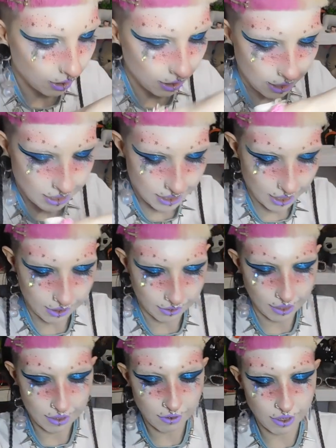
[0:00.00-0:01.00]
it's like
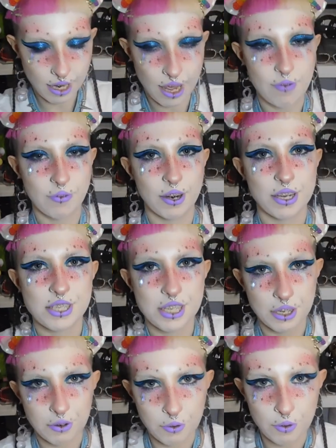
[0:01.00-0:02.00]
literally every
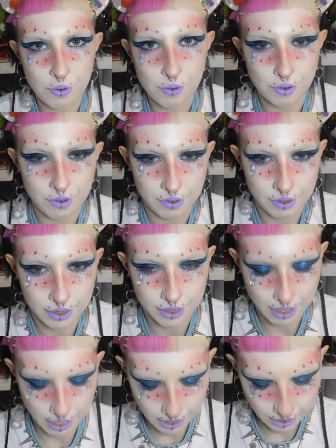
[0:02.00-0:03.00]
single
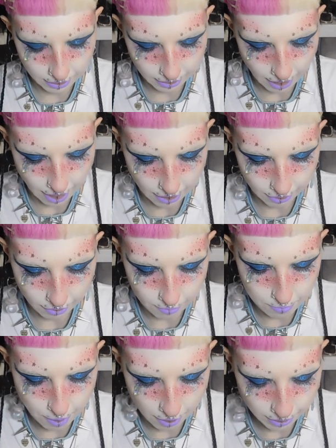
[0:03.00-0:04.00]
thing that I could
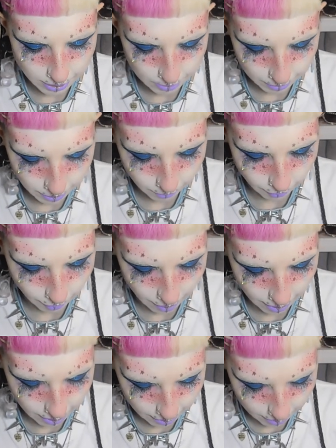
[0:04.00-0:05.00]
have possibly
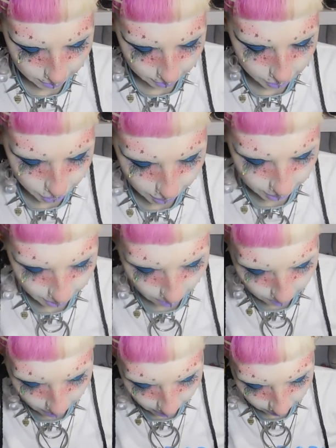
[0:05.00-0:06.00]
wanted she
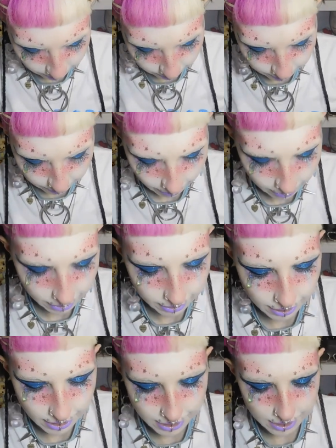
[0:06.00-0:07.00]
sent me
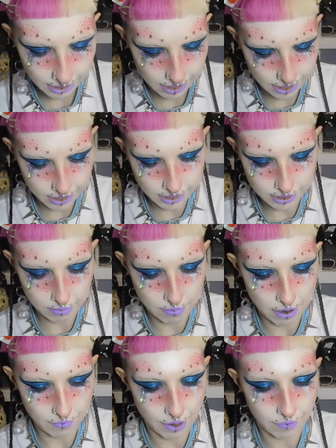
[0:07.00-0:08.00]
this is
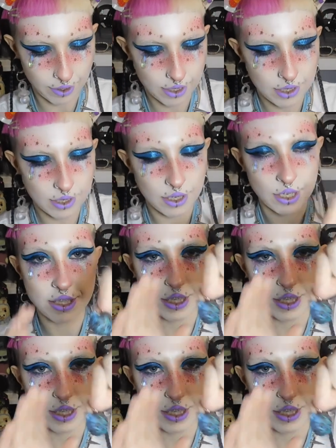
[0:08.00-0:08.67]
my favorite it's